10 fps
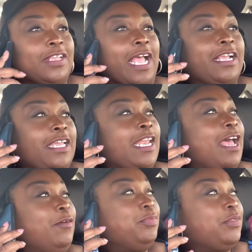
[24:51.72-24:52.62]
I get
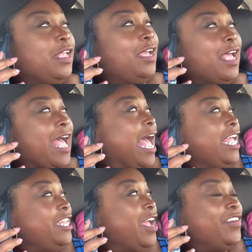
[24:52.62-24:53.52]
out.
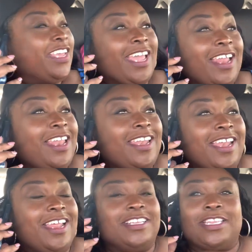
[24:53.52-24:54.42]
I know,
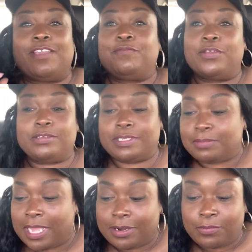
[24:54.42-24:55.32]
yeah, they feel
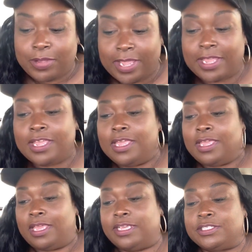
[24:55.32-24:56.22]
some kind of way
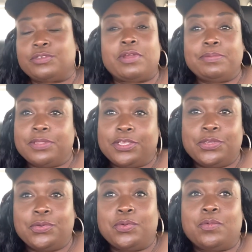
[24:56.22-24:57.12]
interrupting
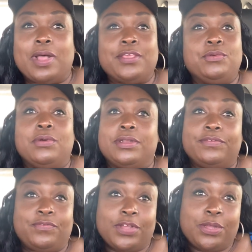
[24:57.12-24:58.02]
you while you on
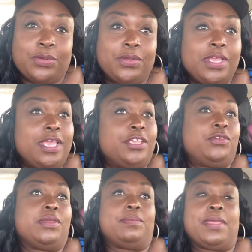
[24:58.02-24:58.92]
the phone.
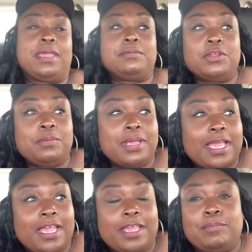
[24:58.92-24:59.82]
You ain't paying no
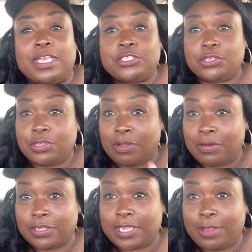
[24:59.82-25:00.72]
mind. Make sure you
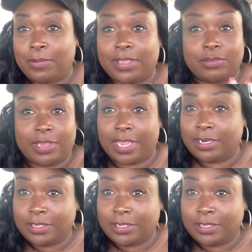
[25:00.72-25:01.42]
don't look their way. You can't